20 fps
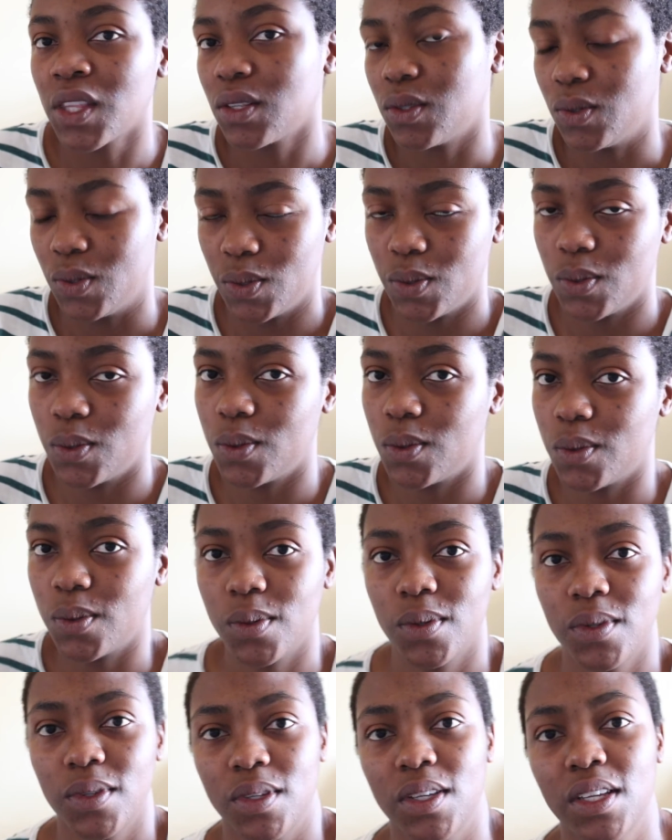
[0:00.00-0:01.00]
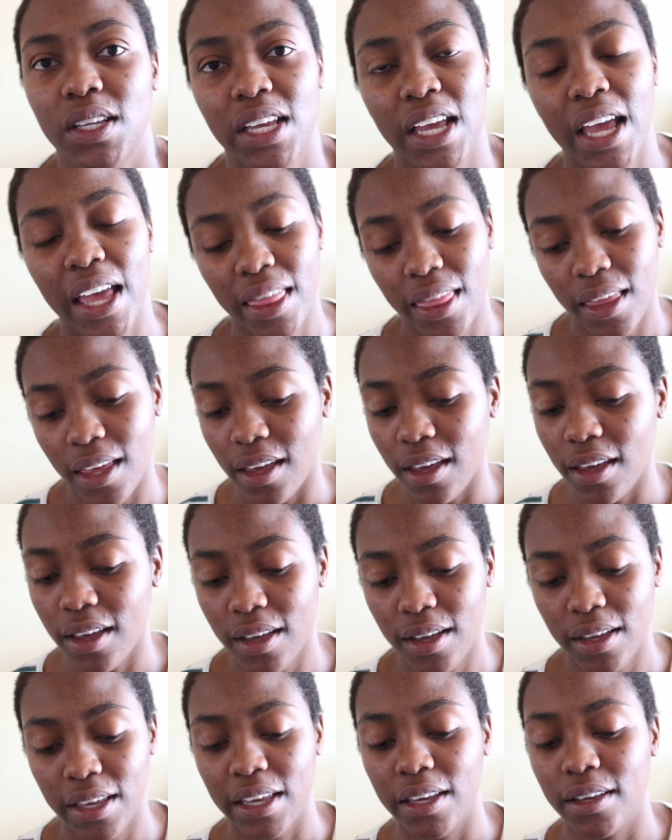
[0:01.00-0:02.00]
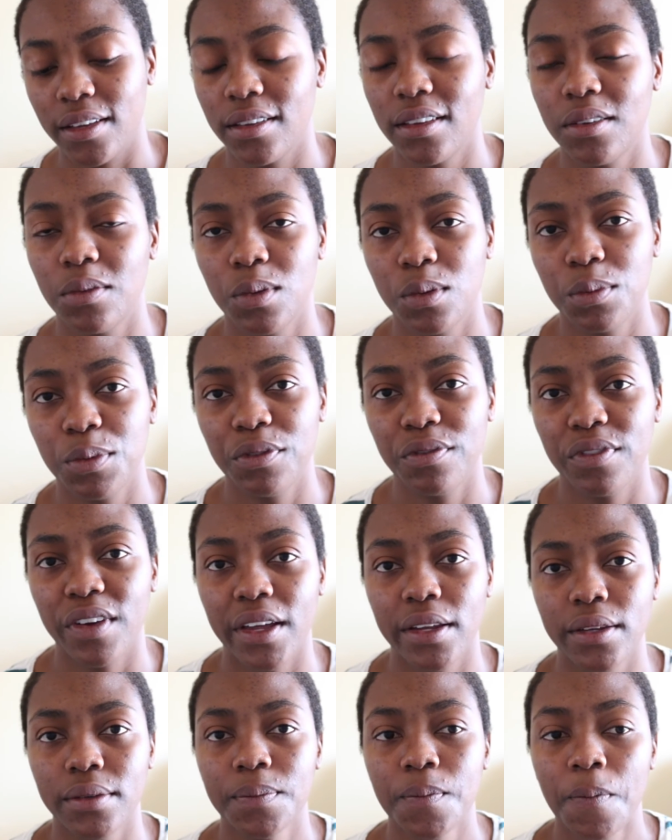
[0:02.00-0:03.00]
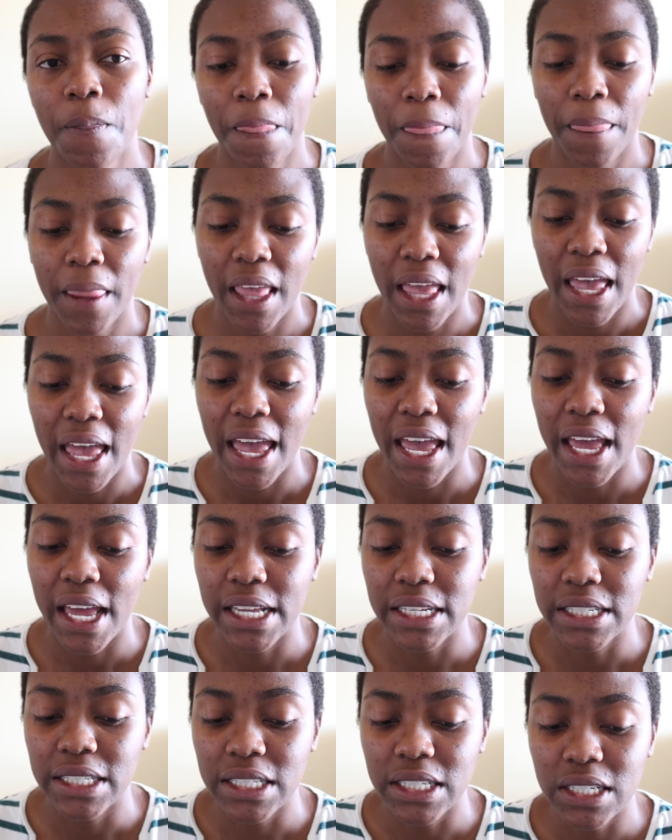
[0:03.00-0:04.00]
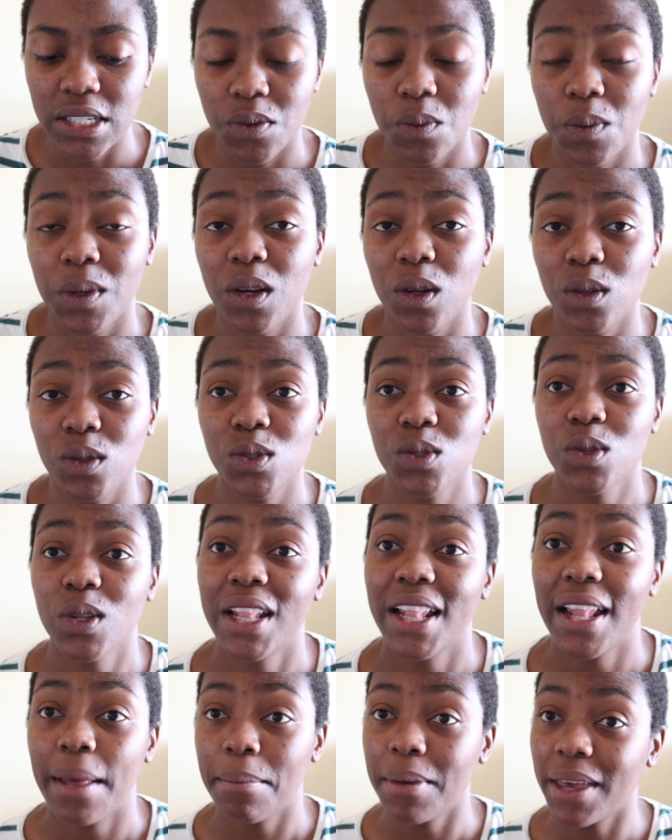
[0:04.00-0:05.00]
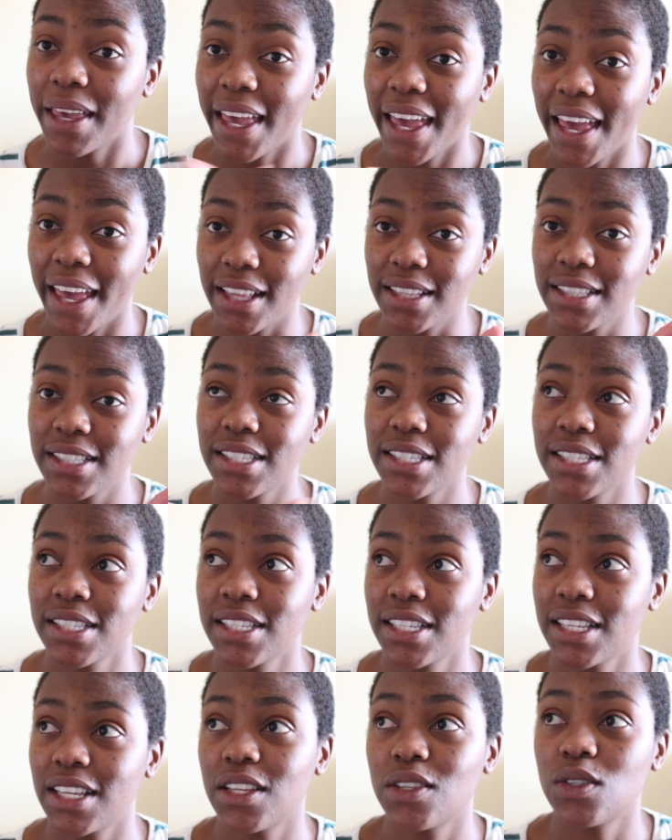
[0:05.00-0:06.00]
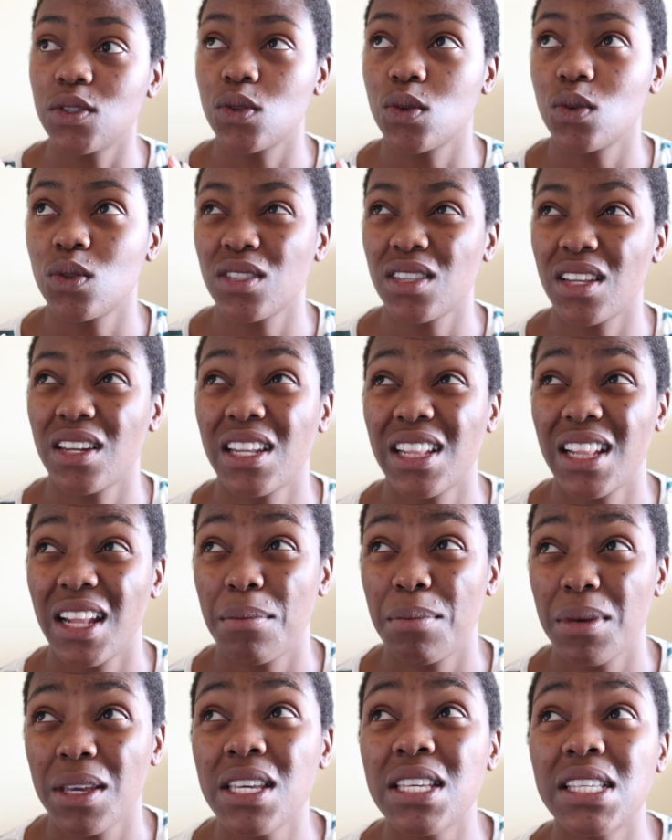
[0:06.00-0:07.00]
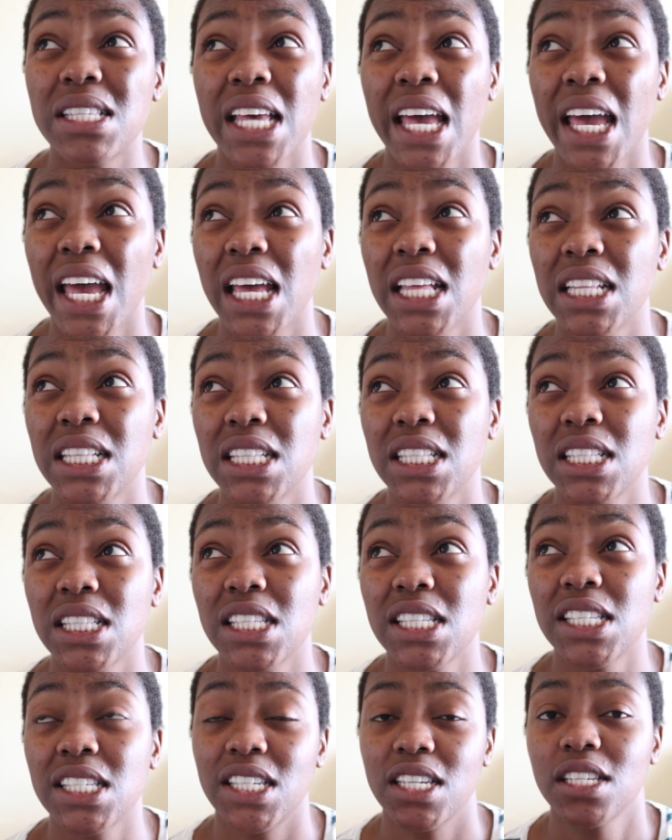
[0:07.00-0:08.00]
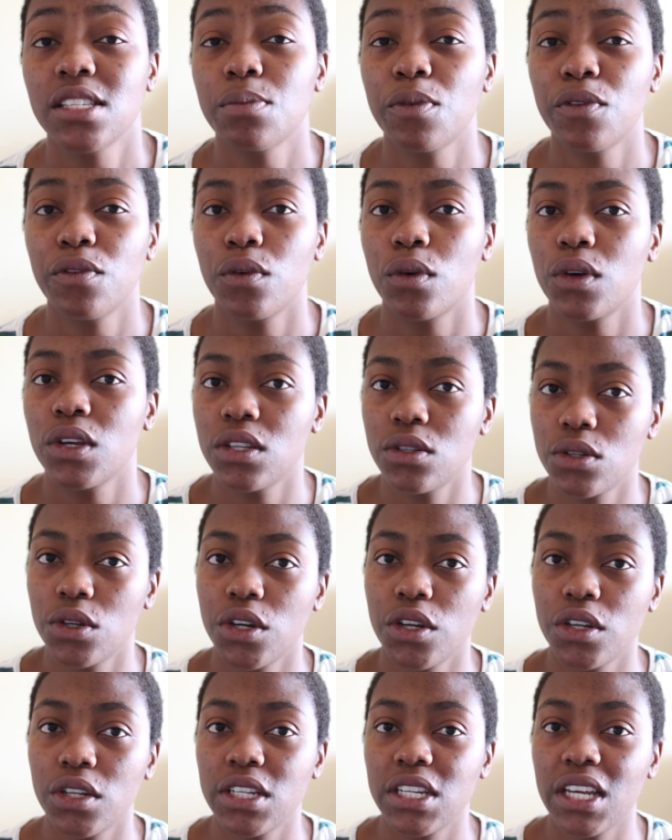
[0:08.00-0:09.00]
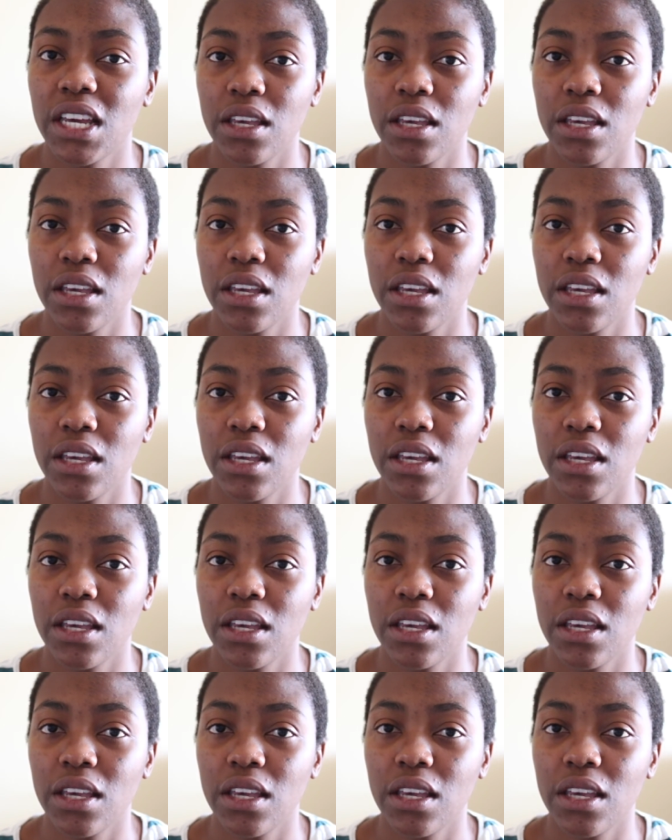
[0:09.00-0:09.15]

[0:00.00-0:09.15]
So I think, yeah, he will be fine. And we are also clapping hands. Nsoko started clapping his hands just before he turned